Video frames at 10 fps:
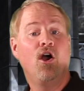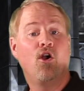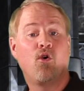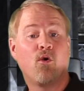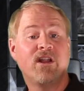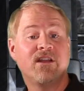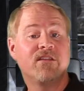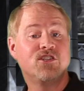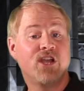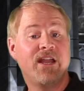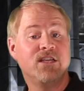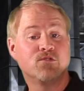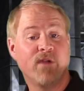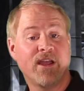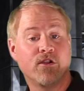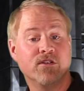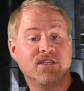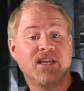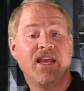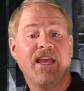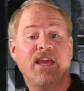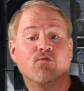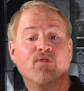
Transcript: According to the Chinese records, it